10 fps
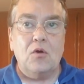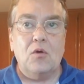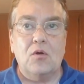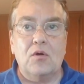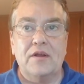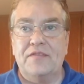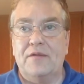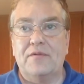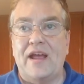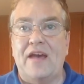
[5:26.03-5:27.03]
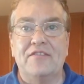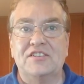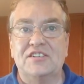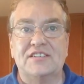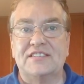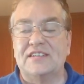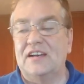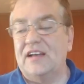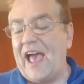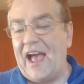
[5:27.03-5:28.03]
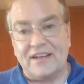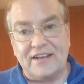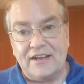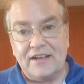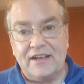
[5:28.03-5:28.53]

or if they were having just acne.